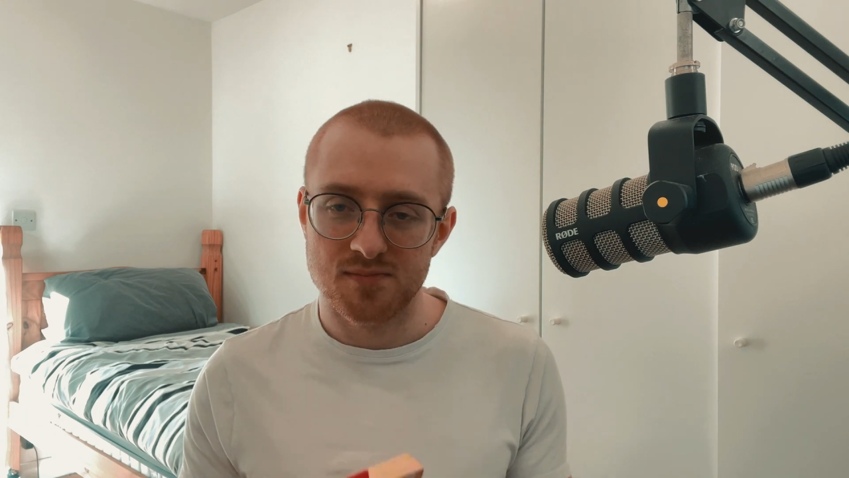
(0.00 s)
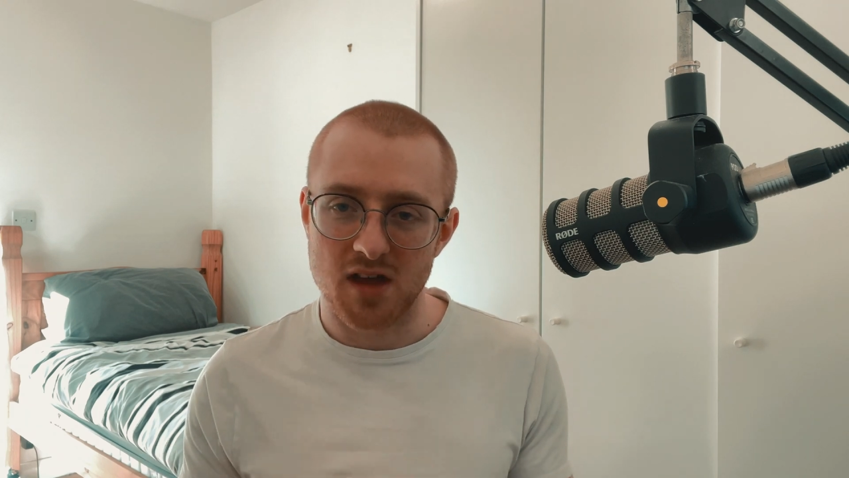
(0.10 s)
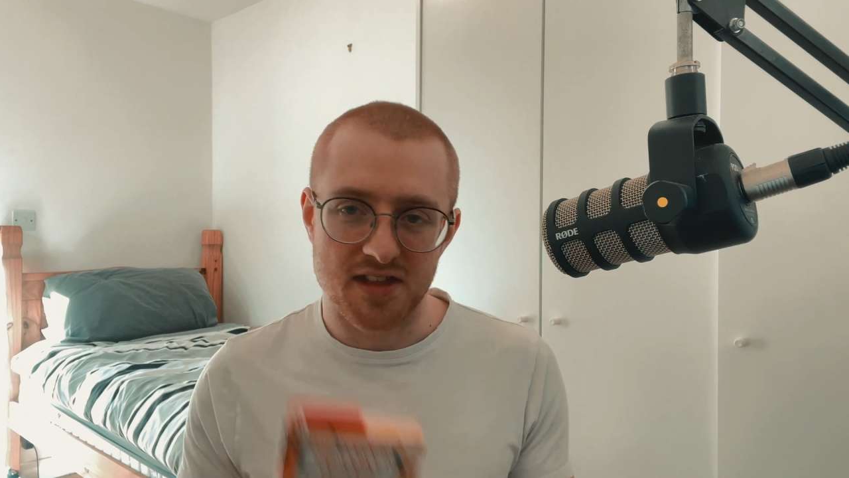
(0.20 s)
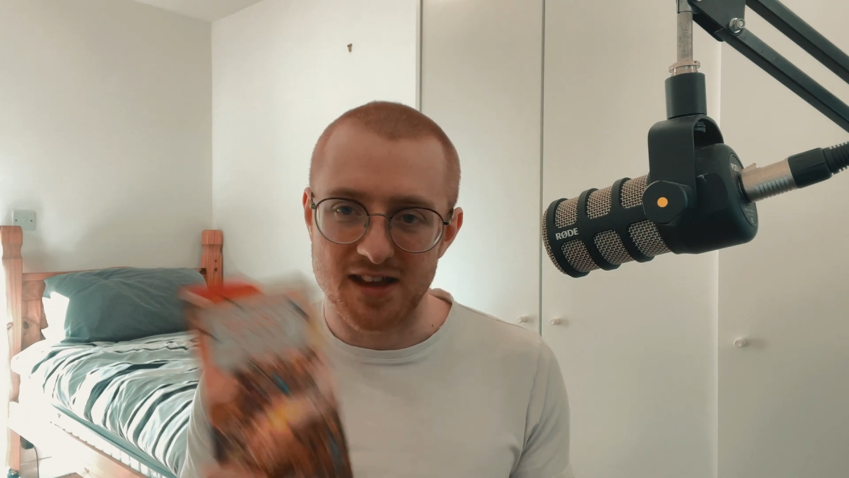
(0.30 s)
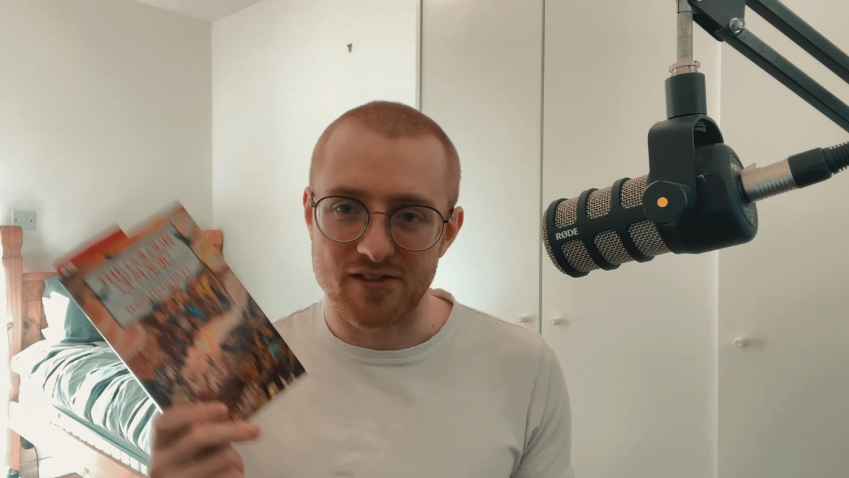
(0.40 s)

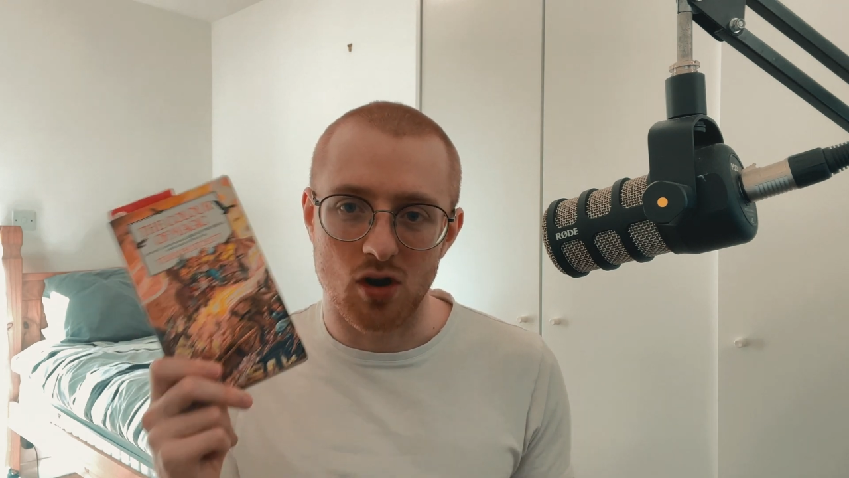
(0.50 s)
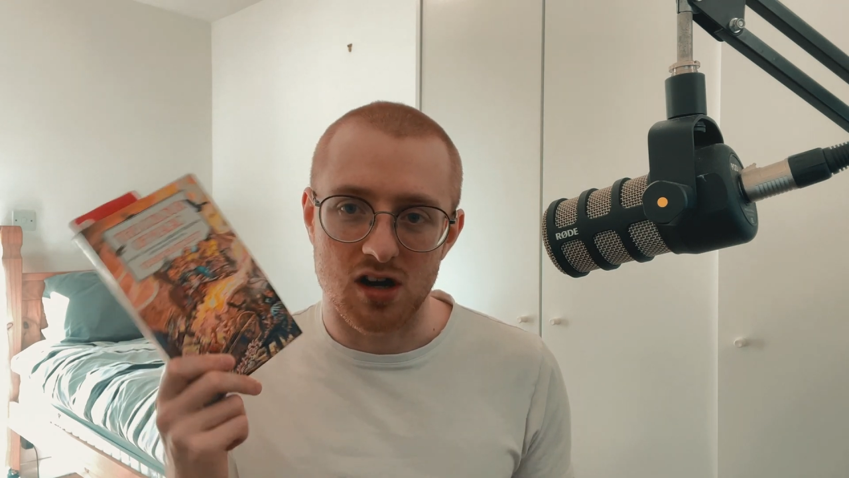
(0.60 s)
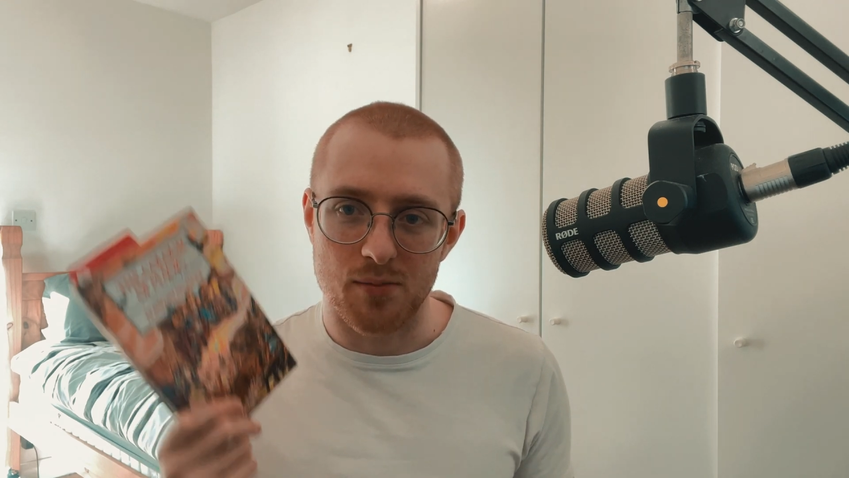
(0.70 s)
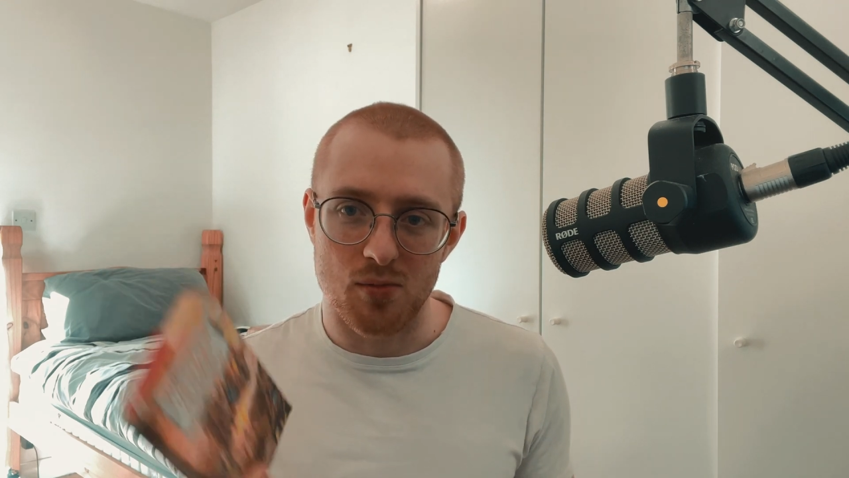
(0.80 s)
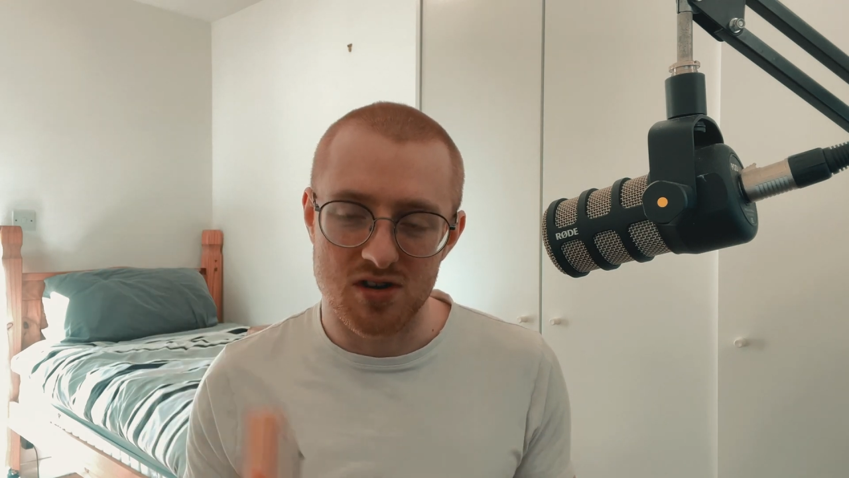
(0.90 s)
I think I've got a
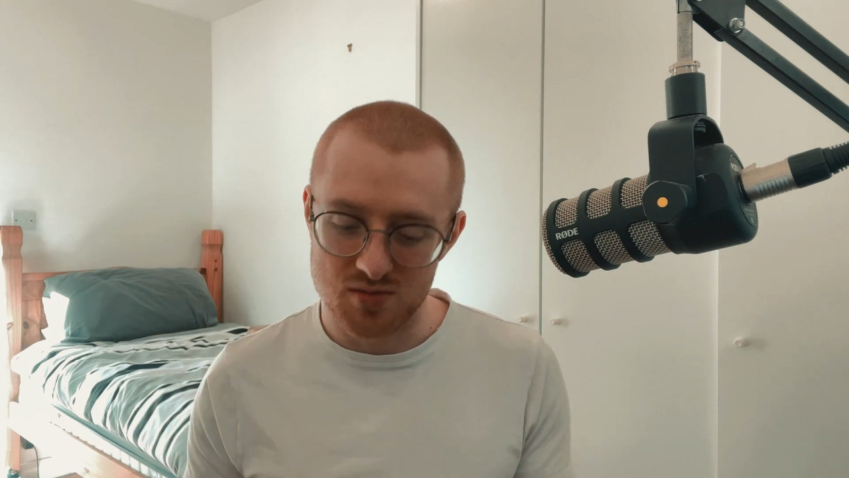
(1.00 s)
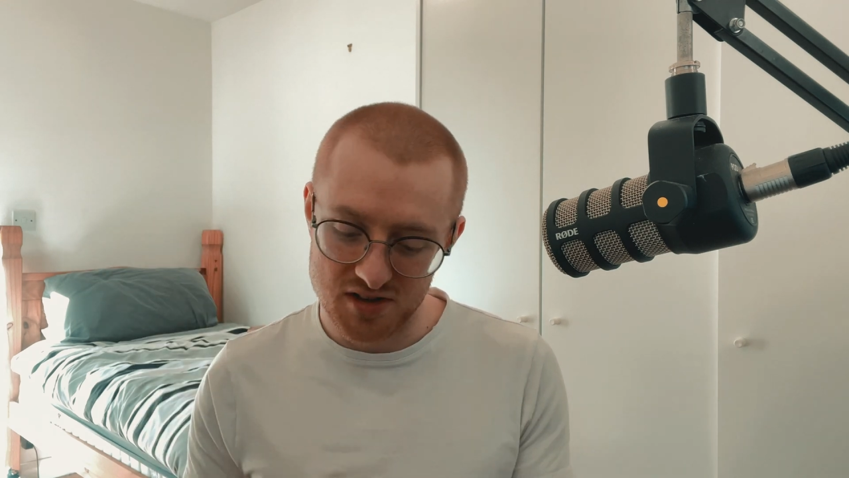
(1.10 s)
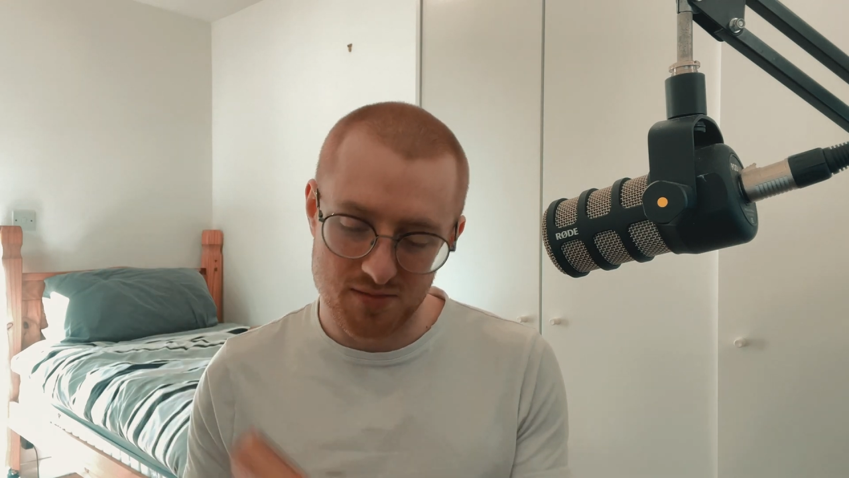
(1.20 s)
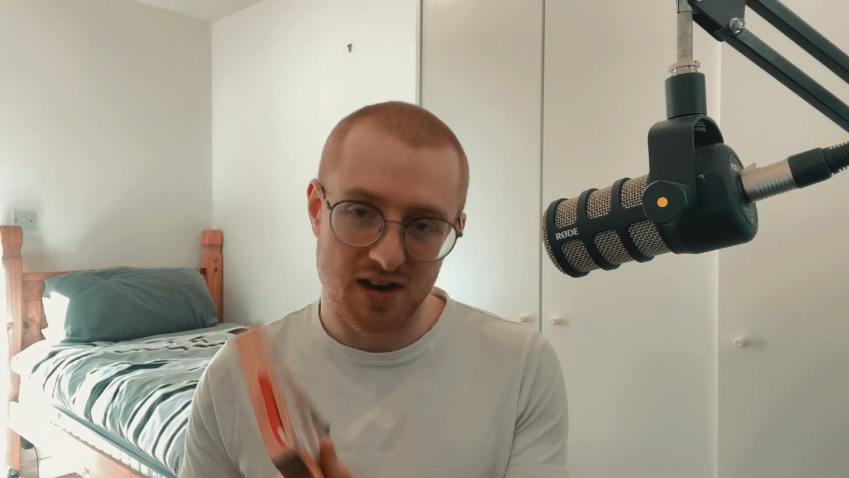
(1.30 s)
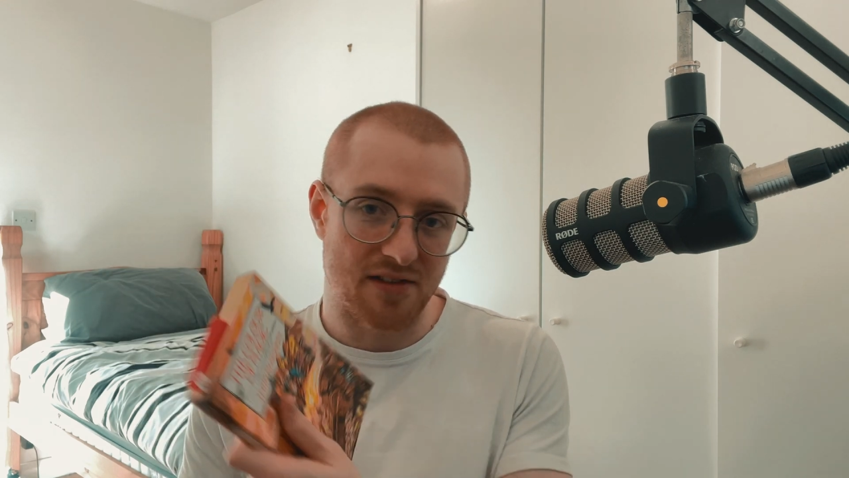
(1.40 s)
couple more as well,
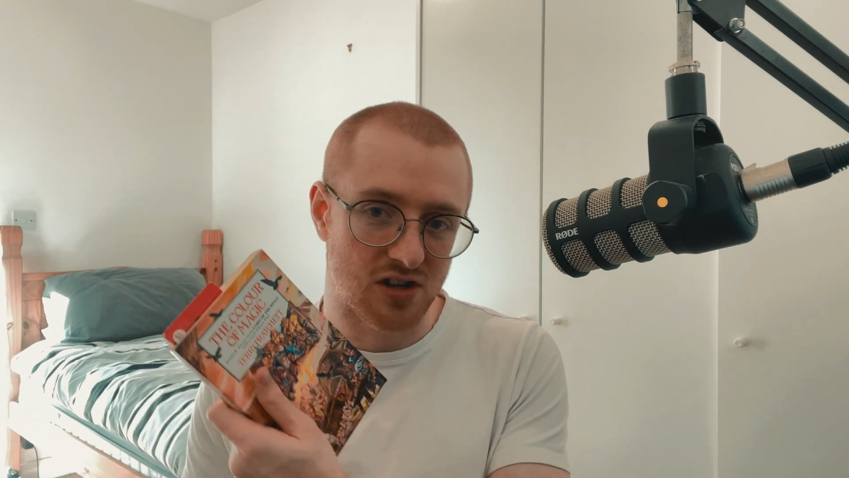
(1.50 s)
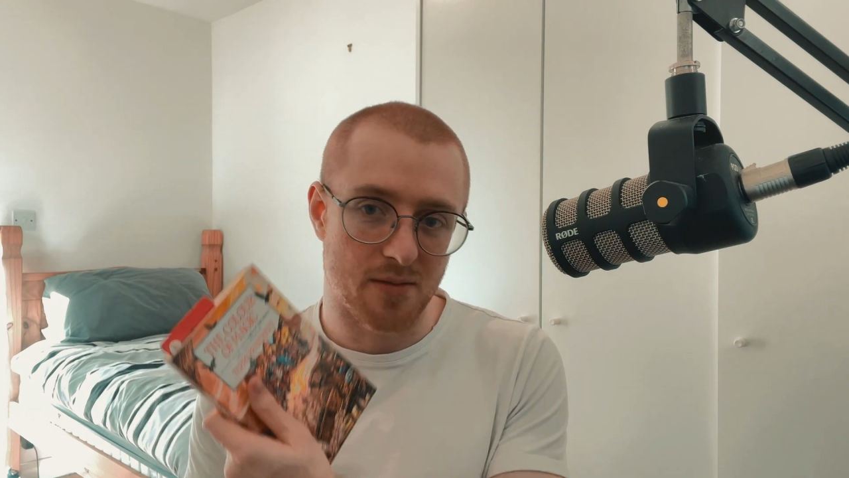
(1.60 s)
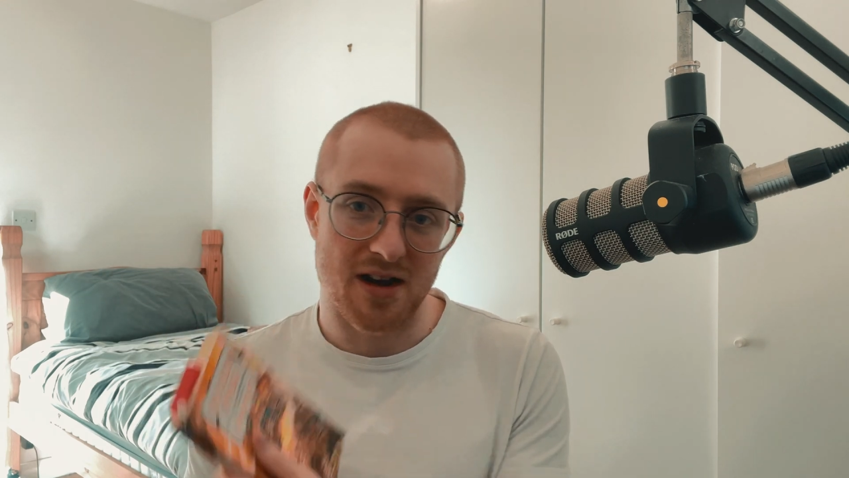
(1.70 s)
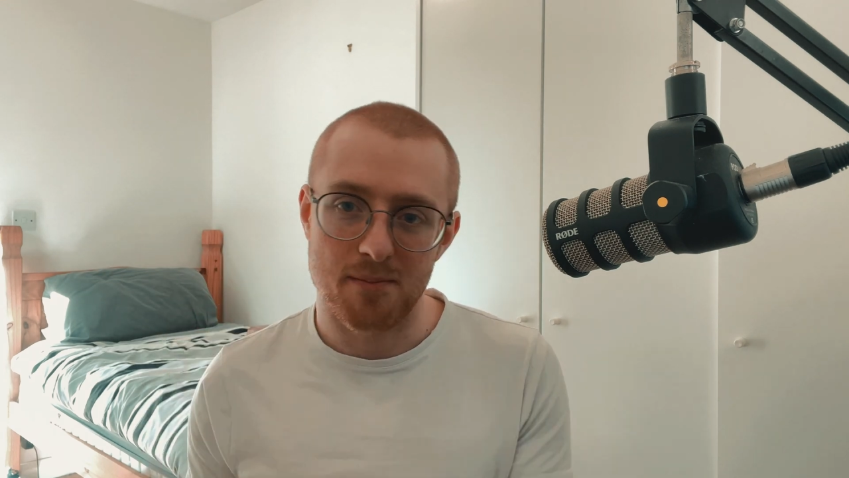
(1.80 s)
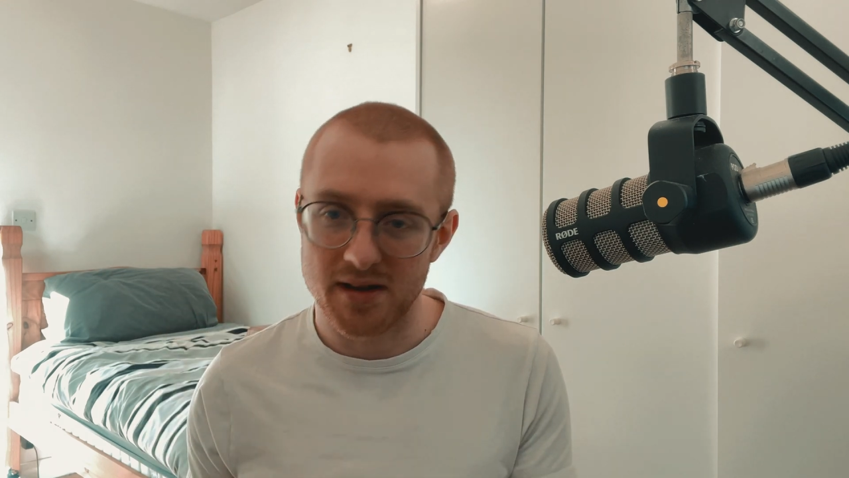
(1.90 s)
so I might have to go down and